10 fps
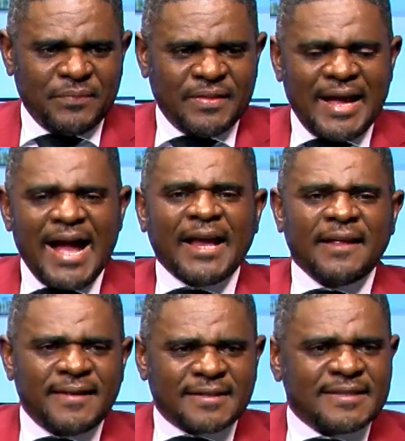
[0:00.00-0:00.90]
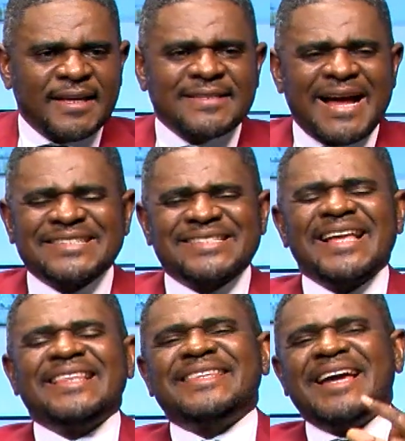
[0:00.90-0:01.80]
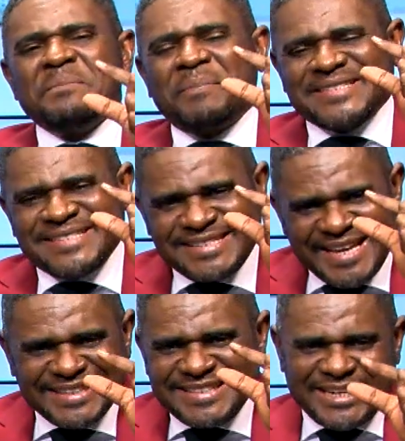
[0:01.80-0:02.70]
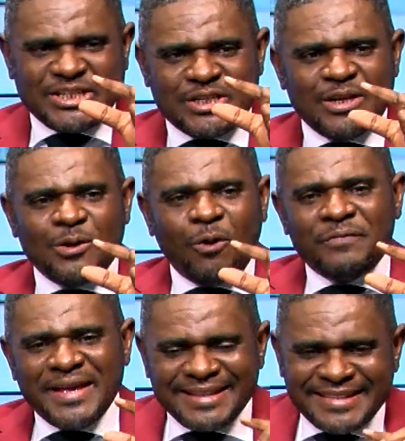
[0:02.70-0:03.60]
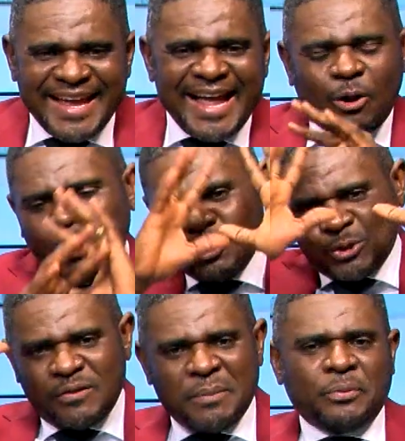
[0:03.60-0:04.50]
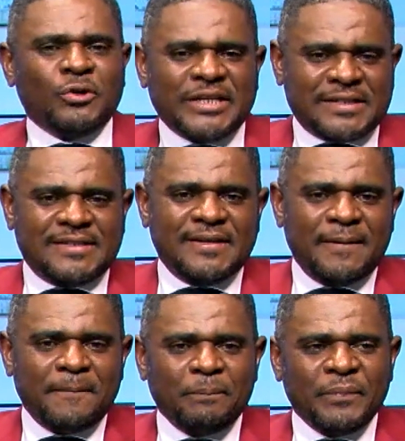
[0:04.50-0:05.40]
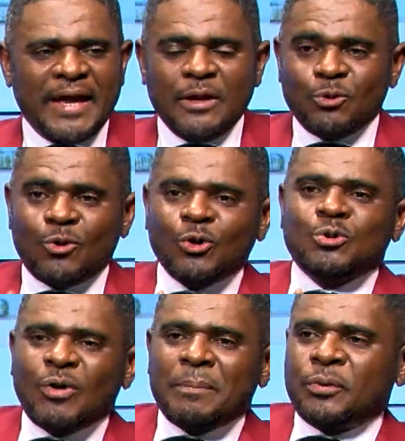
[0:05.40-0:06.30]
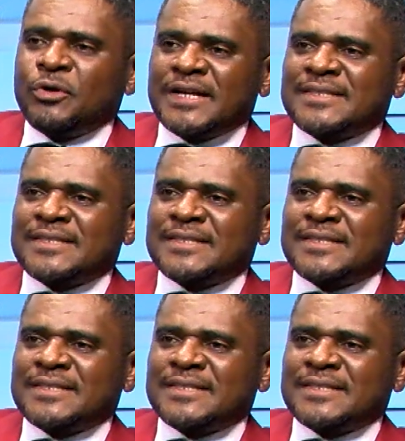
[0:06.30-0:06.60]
the architects get a certain percentage of the entire cost of the project. And you go to a project